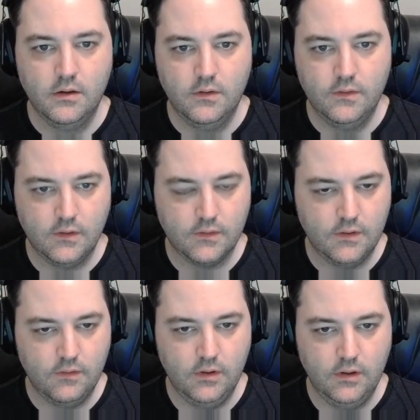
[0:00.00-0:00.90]
6,
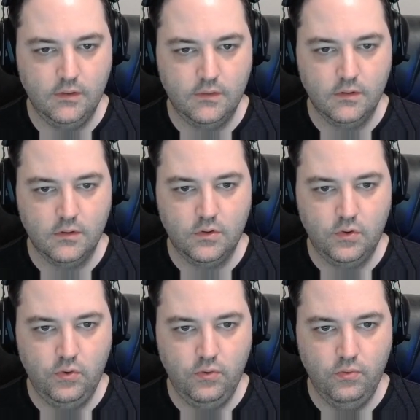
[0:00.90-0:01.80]
7 needs
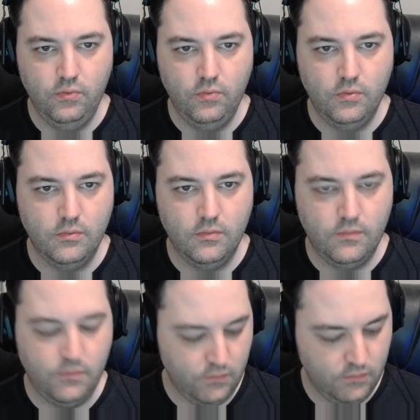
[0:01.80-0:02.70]
2.
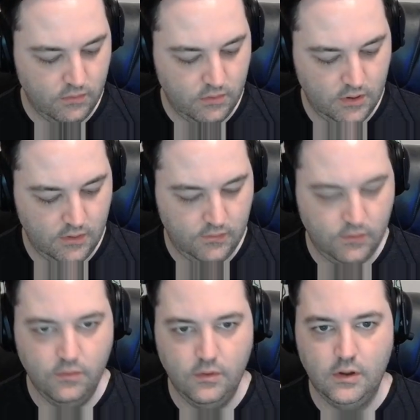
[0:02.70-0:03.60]
4 and
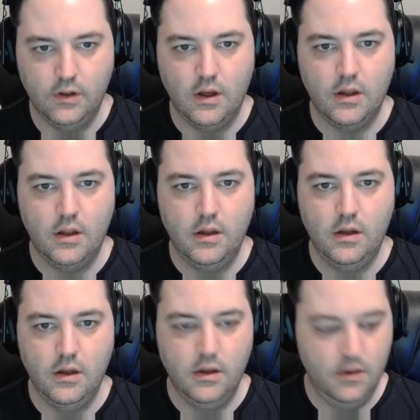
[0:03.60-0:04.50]
2 need 9,
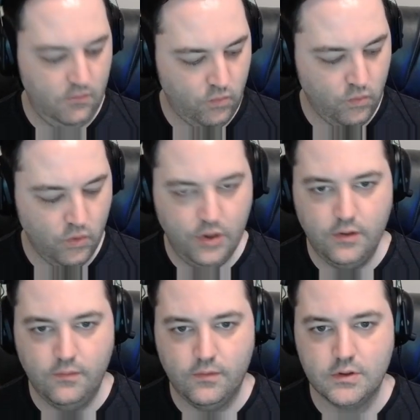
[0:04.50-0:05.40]
and 1
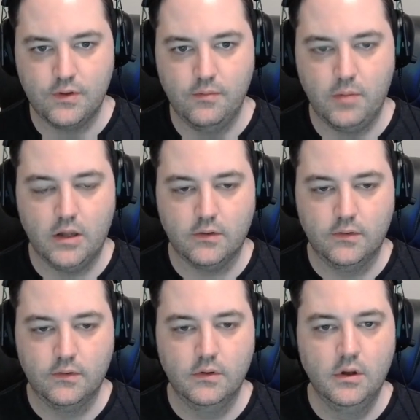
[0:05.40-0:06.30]
to finish the
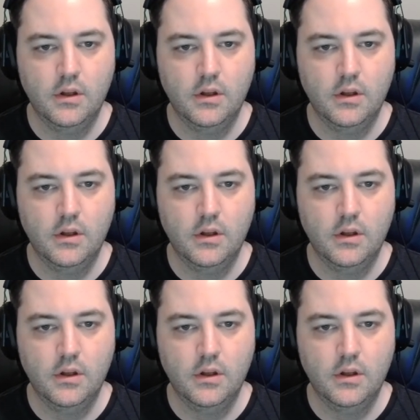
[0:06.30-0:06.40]
box.